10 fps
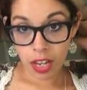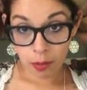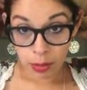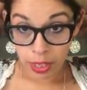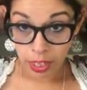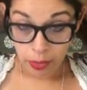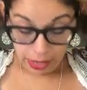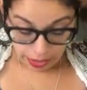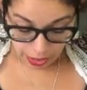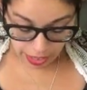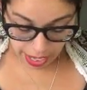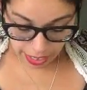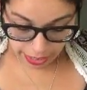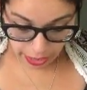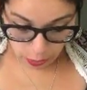and put it around your
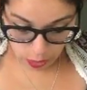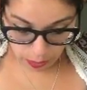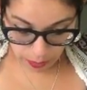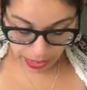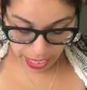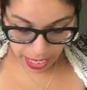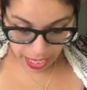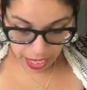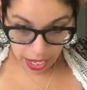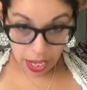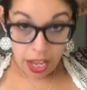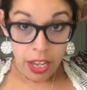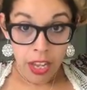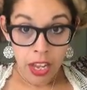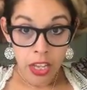neck like normal, but then
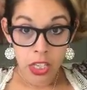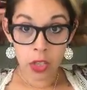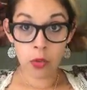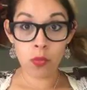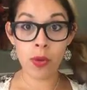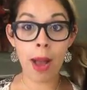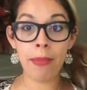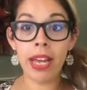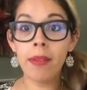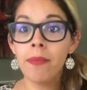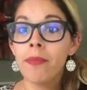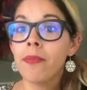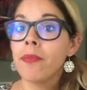you'll wrap it.